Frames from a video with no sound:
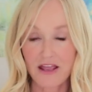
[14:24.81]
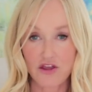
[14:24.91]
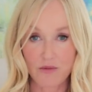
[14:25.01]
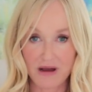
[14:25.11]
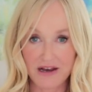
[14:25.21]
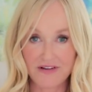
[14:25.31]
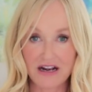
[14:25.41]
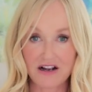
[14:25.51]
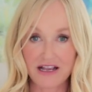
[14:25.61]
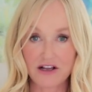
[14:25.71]
You might have
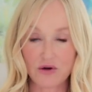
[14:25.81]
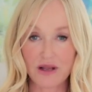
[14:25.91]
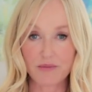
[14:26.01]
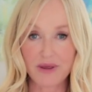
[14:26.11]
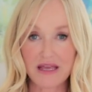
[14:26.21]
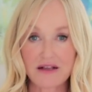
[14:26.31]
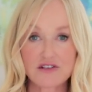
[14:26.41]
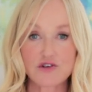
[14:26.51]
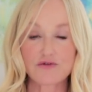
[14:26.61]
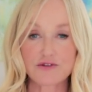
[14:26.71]
had glycolic
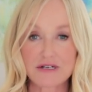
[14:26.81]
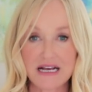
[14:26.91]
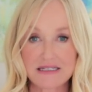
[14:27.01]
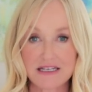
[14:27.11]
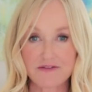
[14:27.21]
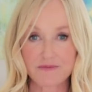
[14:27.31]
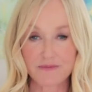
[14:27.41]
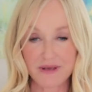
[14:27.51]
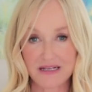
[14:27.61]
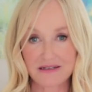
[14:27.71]
peels or fruit acid
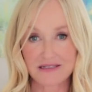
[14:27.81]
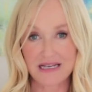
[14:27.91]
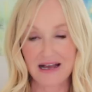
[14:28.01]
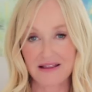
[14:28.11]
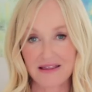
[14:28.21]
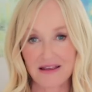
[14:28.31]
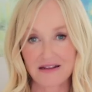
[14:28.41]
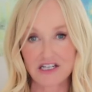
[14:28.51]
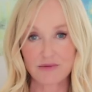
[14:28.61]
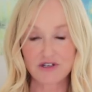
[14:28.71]
peels at
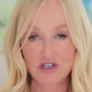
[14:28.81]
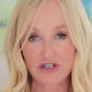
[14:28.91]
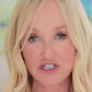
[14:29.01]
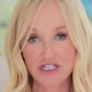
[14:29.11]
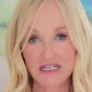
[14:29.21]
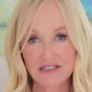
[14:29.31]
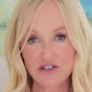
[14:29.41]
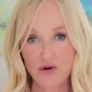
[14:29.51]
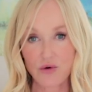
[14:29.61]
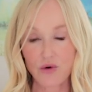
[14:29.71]
the
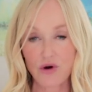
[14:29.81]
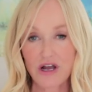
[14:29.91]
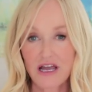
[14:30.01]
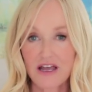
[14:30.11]
dermatologist or,